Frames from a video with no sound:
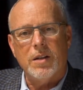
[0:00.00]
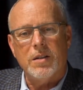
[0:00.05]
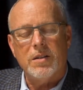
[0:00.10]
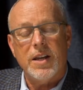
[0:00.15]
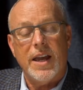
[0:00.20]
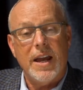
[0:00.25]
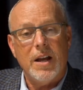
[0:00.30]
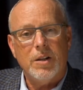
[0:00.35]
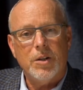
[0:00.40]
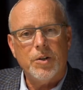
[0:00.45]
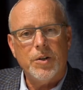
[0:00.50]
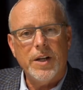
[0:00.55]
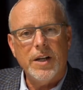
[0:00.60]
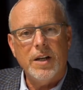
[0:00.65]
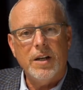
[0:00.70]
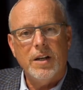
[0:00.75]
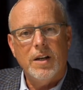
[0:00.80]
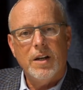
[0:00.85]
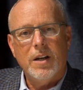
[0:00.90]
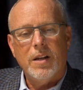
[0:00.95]

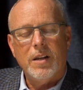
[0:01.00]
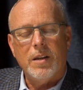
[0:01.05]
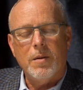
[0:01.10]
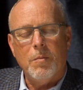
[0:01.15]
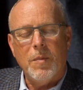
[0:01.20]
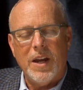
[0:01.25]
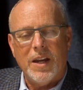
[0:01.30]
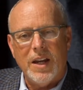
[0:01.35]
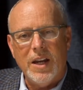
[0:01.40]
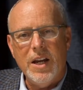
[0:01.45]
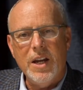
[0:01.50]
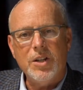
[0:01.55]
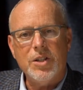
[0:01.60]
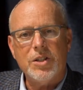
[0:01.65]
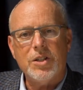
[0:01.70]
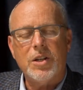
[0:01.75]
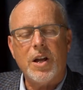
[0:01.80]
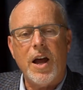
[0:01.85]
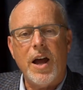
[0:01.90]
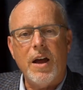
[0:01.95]
tailoring that make each
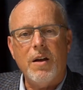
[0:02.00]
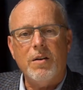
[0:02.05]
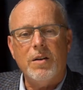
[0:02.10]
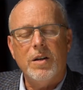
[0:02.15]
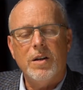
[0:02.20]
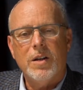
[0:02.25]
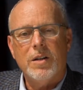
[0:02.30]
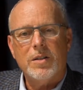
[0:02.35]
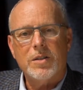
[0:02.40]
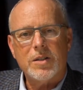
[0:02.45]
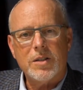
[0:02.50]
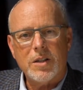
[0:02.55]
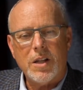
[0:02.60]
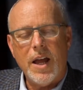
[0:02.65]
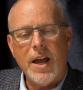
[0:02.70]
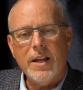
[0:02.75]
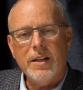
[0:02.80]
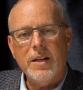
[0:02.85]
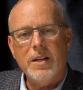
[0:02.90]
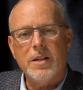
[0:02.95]
style
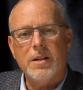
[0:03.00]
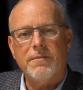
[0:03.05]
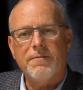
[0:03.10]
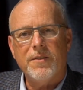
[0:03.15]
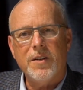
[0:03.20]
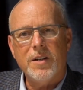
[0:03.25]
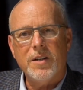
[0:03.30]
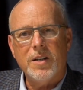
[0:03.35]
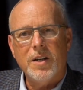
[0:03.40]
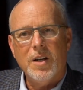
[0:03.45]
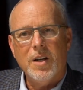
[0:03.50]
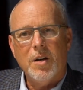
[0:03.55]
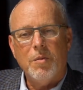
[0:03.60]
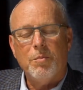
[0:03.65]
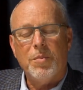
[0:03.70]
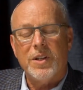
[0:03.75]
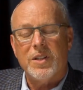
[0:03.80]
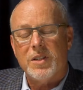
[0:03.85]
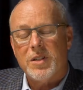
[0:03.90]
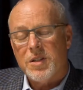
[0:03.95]
slightly different,
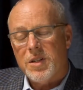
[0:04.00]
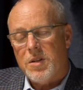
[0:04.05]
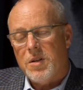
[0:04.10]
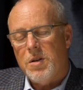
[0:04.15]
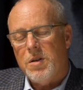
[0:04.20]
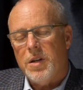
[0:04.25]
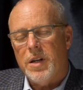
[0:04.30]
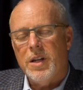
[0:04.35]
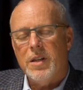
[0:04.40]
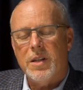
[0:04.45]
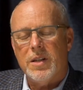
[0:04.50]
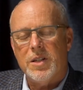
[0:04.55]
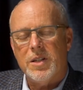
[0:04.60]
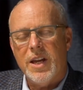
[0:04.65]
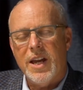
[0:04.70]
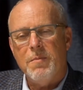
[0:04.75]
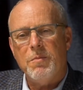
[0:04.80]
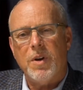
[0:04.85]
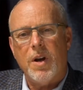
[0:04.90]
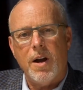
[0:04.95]
but still in the
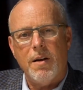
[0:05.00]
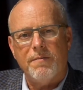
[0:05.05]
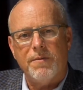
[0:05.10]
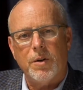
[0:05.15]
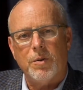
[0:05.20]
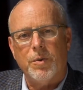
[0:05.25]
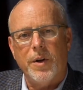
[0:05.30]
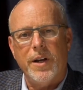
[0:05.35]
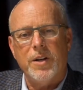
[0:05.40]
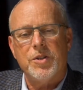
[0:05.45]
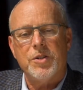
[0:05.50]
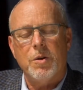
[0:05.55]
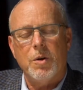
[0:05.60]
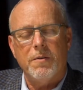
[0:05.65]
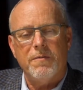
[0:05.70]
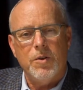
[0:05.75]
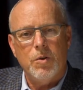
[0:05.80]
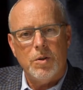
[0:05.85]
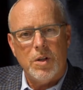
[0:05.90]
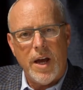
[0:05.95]
same comfort range.
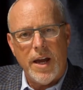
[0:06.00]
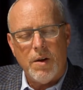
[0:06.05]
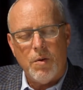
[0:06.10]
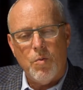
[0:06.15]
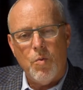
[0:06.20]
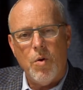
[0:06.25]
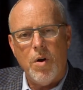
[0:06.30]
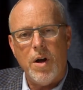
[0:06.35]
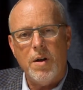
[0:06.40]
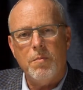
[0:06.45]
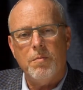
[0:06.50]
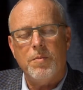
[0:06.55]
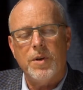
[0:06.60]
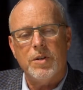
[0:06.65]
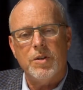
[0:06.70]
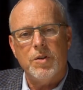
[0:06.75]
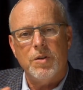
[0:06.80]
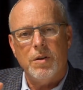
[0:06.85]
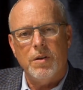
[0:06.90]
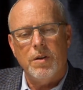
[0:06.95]
So if you like one,
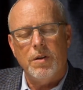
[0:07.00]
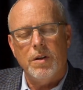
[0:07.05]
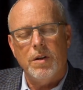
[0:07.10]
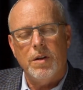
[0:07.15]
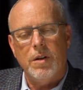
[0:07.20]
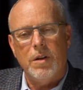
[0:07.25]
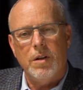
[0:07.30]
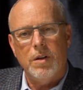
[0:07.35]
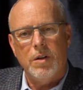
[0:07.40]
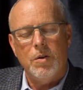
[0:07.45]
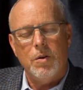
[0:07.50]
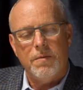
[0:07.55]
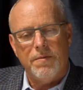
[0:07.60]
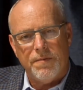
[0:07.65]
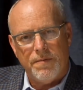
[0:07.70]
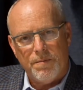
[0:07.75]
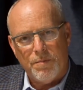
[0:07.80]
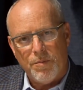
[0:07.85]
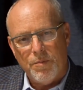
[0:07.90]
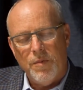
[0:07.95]
but
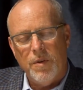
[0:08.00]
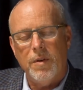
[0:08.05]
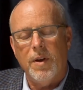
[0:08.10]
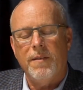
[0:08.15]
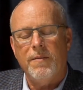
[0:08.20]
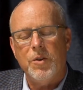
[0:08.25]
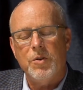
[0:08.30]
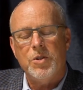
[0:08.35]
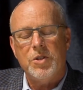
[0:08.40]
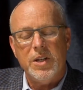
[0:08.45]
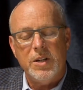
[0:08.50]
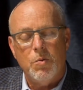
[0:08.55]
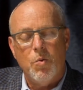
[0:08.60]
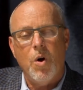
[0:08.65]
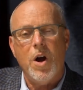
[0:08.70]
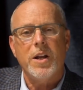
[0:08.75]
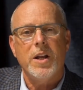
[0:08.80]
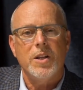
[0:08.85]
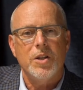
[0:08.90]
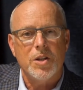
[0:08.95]
if you see
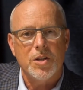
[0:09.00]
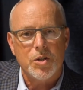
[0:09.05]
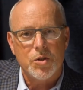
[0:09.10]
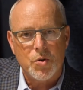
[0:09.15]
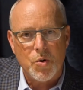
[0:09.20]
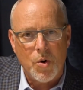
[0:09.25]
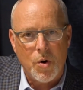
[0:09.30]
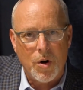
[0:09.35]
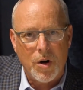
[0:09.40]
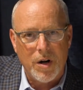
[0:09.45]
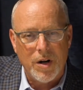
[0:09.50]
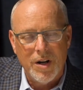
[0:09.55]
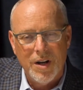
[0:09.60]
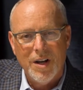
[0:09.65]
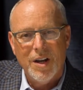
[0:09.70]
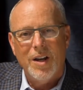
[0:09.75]
one in the store,